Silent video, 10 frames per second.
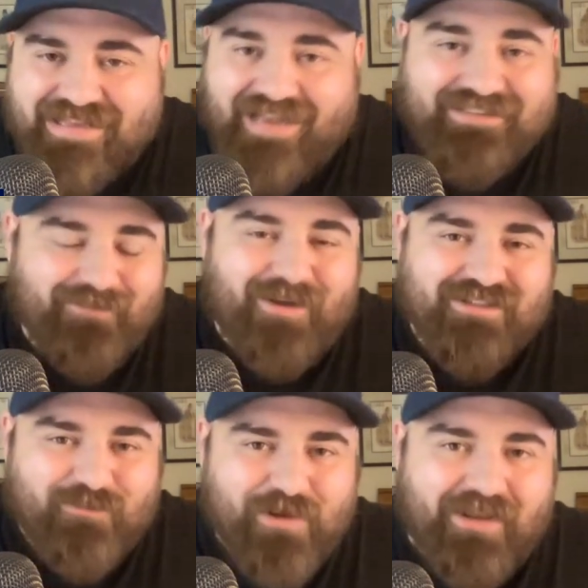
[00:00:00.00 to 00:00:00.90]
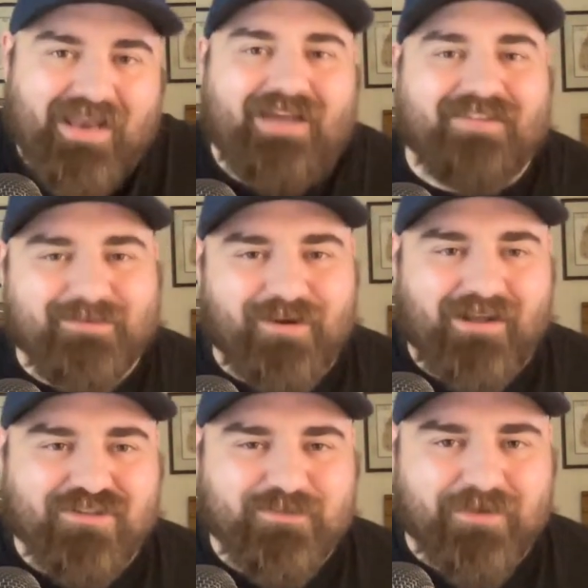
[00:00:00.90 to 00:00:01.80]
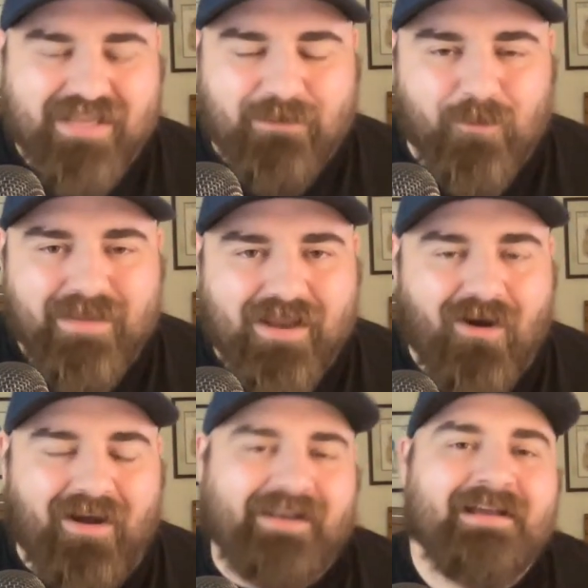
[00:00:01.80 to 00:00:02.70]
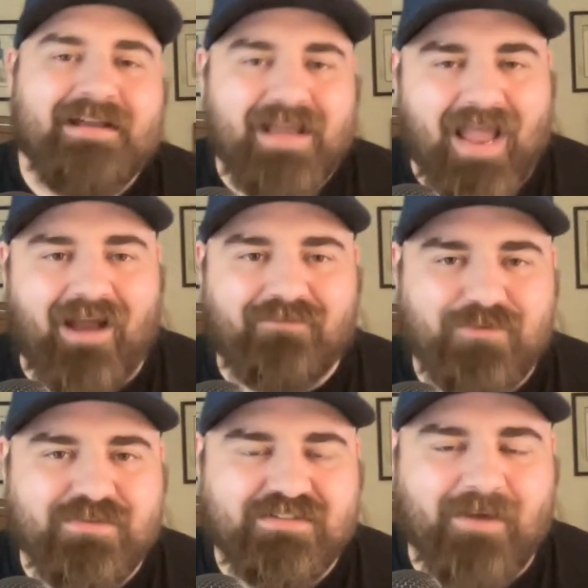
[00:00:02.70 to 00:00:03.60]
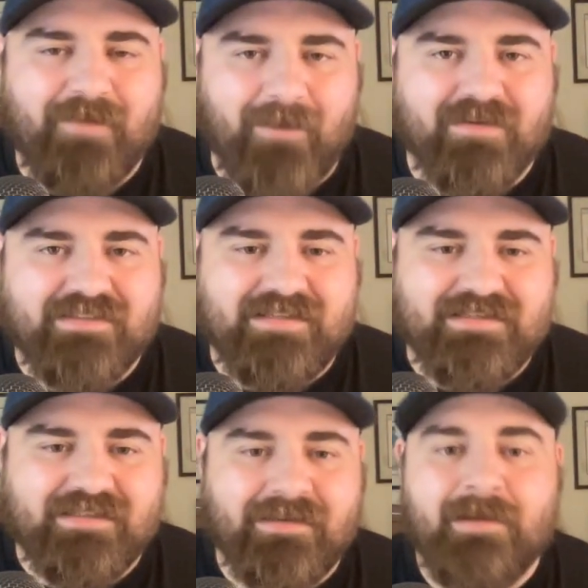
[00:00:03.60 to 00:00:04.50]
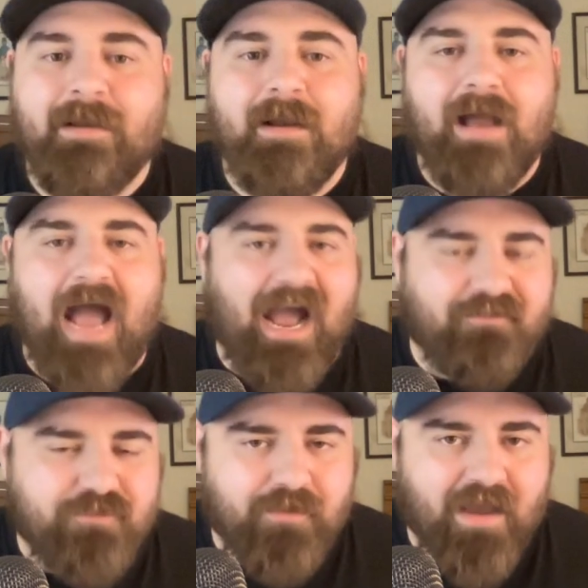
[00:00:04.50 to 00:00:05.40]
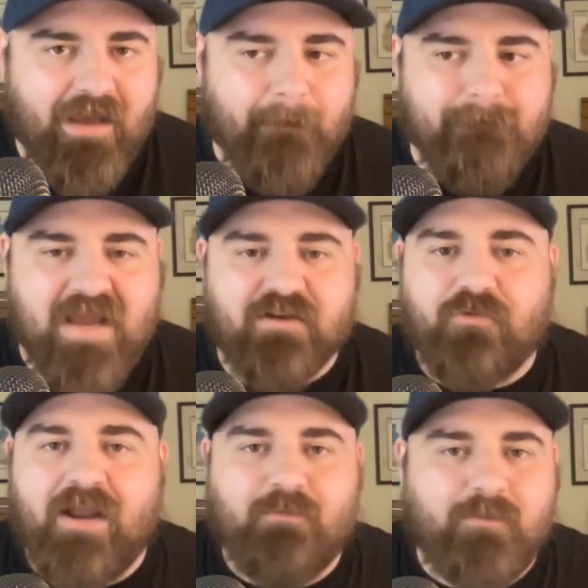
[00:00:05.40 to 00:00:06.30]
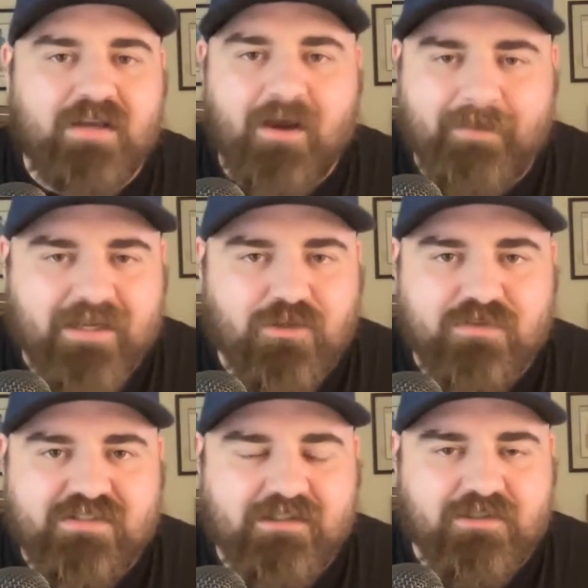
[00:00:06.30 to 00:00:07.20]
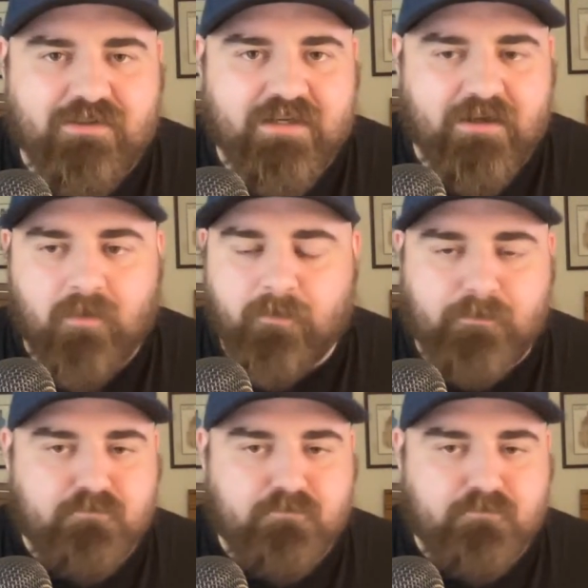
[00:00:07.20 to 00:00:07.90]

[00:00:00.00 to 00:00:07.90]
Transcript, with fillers: Anton Watson will not have any more eligibility. He will be gone after this upcoming season. After that, Ben Gregg will be coming into his senior year.